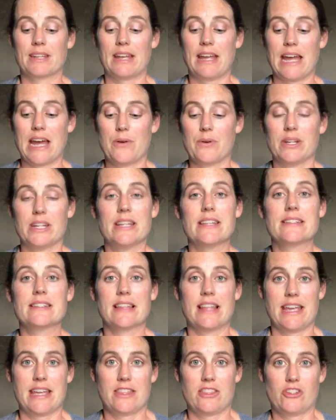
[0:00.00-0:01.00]
how it is
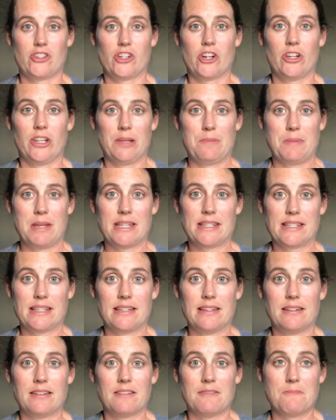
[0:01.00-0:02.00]
like the Charlotte
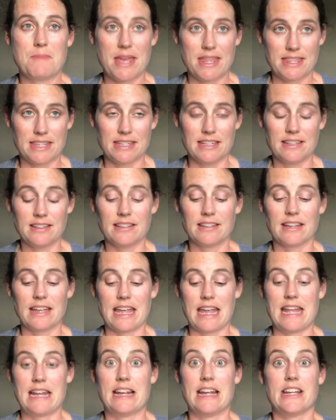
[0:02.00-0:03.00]
Mason method,
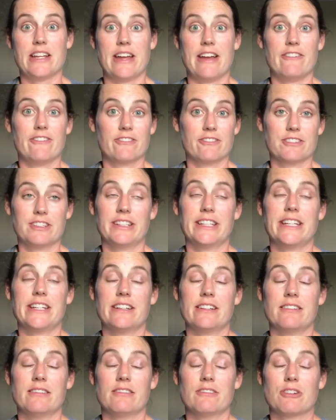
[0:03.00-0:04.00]
and I have
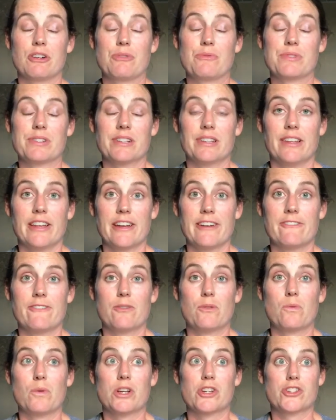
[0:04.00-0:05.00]
really grown to love
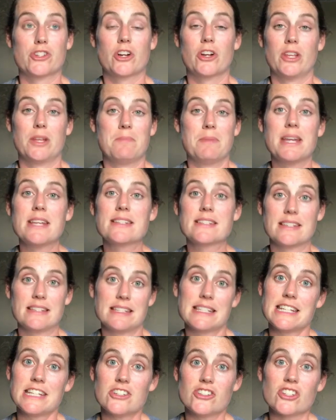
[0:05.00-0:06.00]
what Charlotte Mason
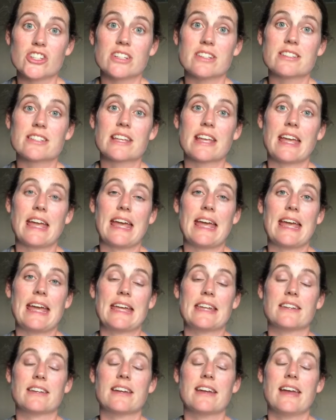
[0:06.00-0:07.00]
teaches,
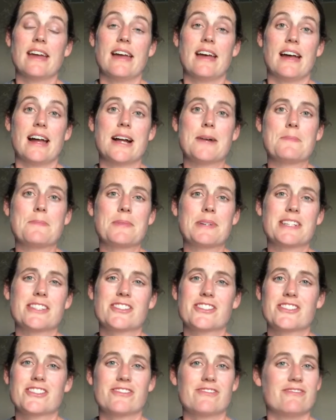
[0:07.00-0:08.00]
and
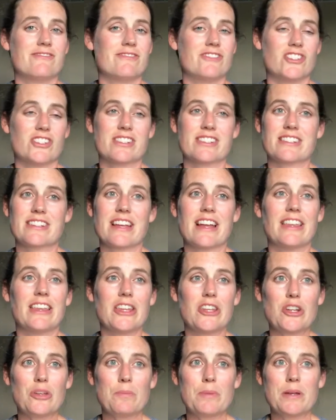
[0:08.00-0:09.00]
it's just a
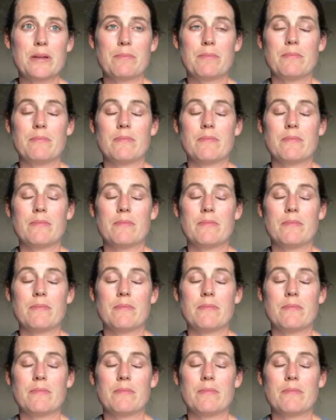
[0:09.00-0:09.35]
little bit